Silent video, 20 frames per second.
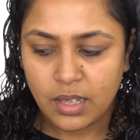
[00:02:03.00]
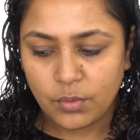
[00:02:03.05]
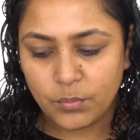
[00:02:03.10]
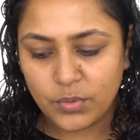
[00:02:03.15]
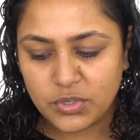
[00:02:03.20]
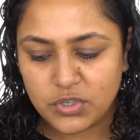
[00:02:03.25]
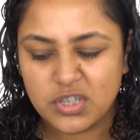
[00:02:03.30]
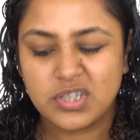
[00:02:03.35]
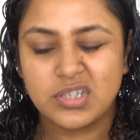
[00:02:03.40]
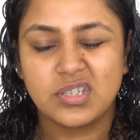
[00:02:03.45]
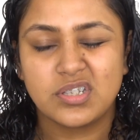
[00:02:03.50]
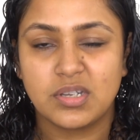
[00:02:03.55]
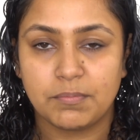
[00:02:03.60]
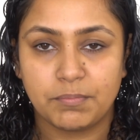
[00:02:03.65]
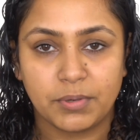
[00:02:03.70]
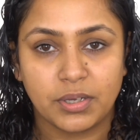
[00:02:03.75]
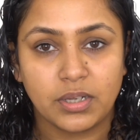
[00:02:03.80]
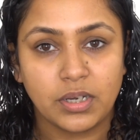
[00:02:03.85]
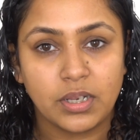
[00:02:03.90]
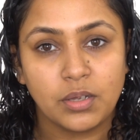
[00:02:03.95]
which is
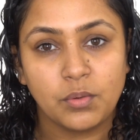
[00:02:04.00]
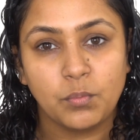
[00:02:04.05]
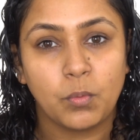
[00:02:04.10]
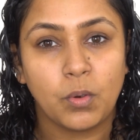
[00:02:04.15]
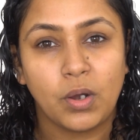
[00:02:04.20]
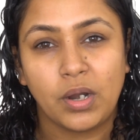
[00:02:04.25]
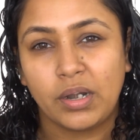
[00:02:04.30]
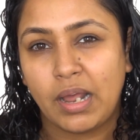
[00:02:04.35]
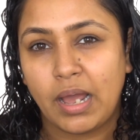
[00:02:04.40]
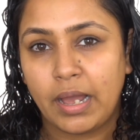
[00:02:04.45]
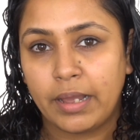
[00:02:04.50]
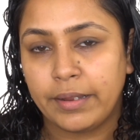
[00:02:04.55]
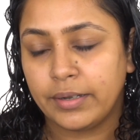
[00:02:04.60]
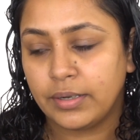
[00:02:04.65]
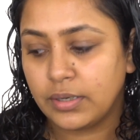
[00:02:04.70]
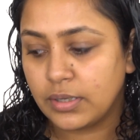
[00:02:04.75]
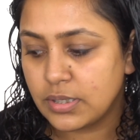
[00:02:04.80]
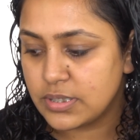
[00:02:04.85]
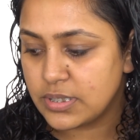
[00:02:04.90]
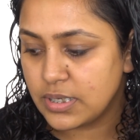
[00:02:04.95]
typically what
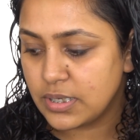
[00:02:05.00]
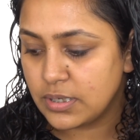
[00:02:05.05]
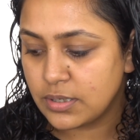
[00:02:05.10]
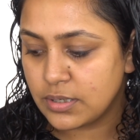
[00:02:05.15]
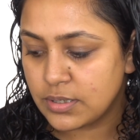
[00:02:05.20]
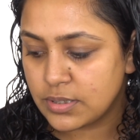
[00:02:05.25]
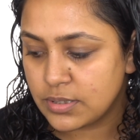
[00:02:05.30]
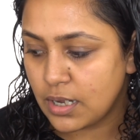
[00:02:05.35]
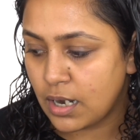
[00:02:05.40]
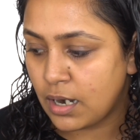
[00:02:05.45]
high-end concealers